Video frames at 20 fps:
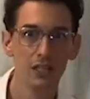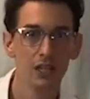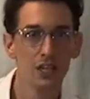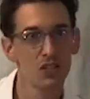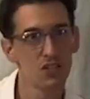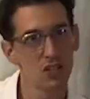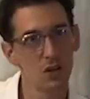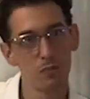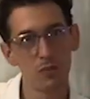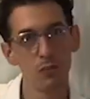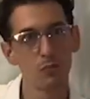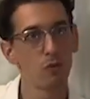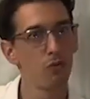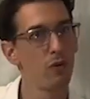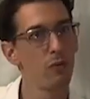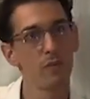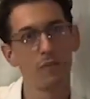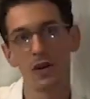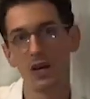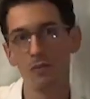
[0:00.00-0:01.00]
Some
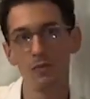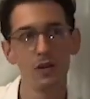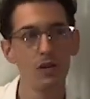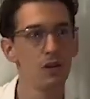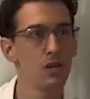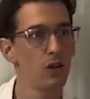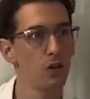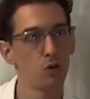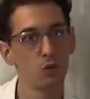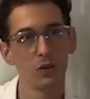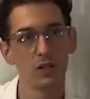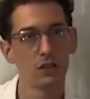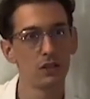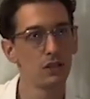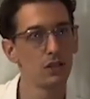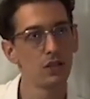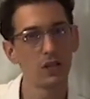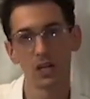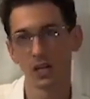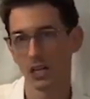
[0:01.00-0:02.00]
people may be a little bit
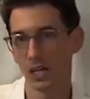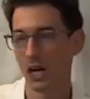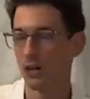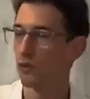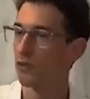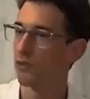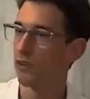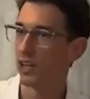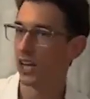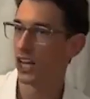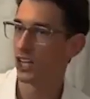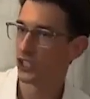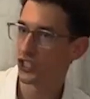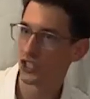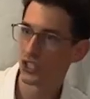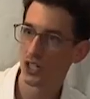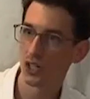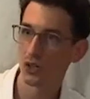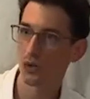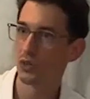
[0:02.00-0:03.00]
kind of
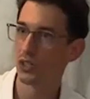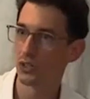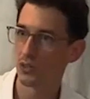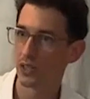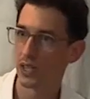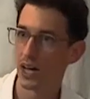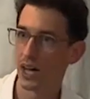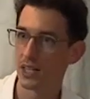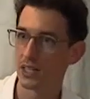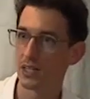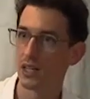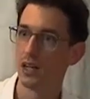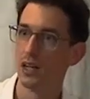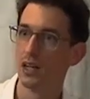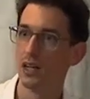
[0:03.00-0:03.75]
less, into that.